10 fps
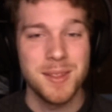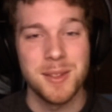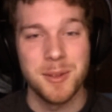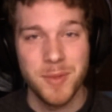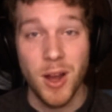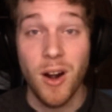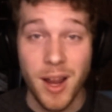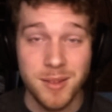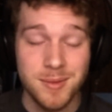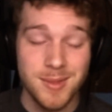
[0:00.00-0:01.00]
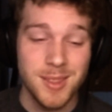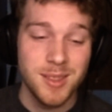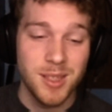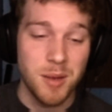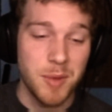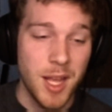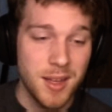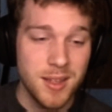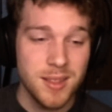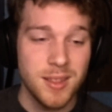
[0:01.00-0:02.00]
So, all right, I'm gonna
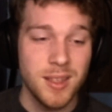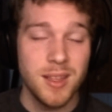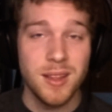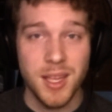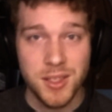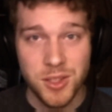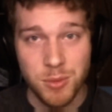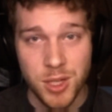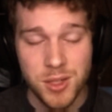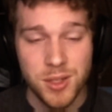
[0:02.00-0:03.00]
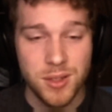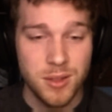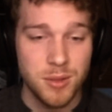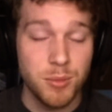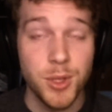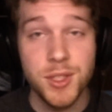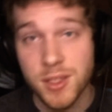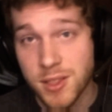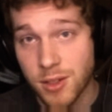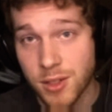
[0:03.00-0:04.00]
end. Thanks so much. Please
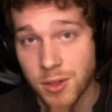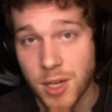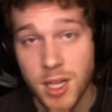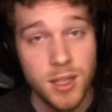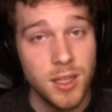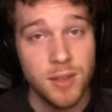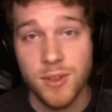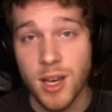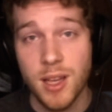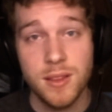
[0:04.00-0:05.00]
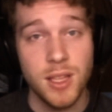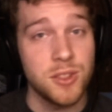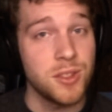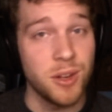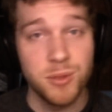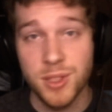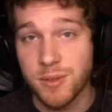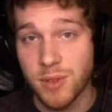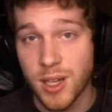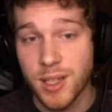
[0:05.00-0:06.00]
consider donating. If not, that's totally
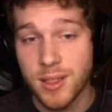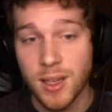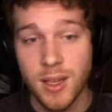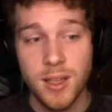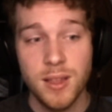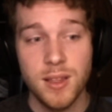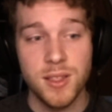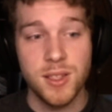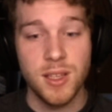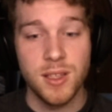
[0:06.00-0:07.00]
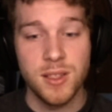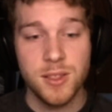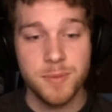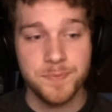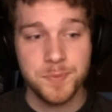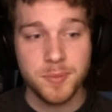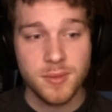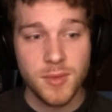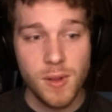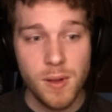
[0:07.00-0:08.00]
fine. This is
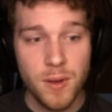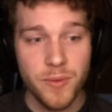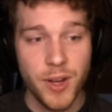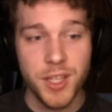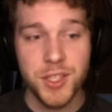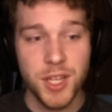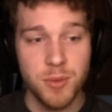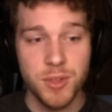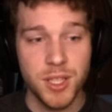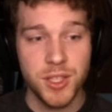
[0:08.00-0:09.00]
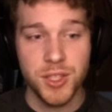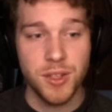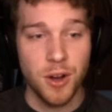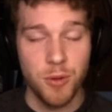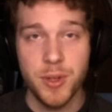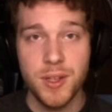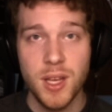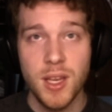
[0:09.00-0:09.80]
very genuinely just open.